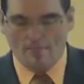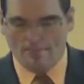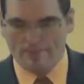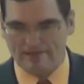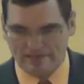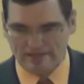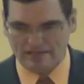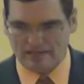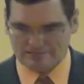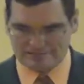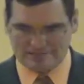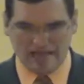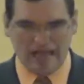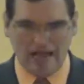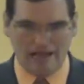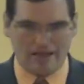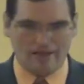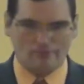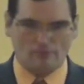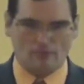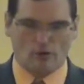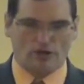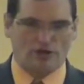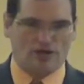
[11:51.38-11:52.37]
because I
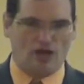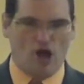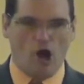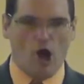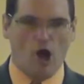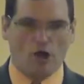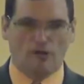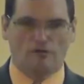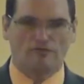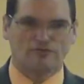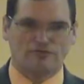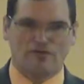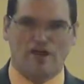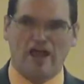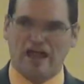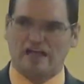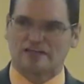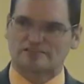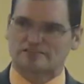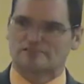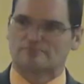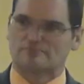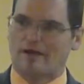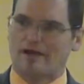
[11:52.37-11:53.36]
am going to hold
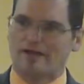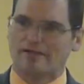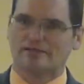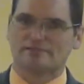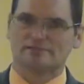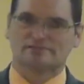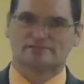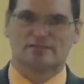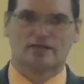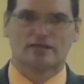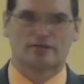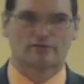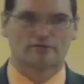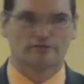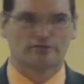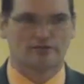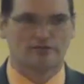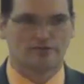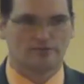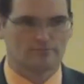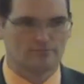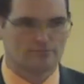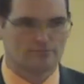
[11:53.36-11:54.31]
fast my integrity.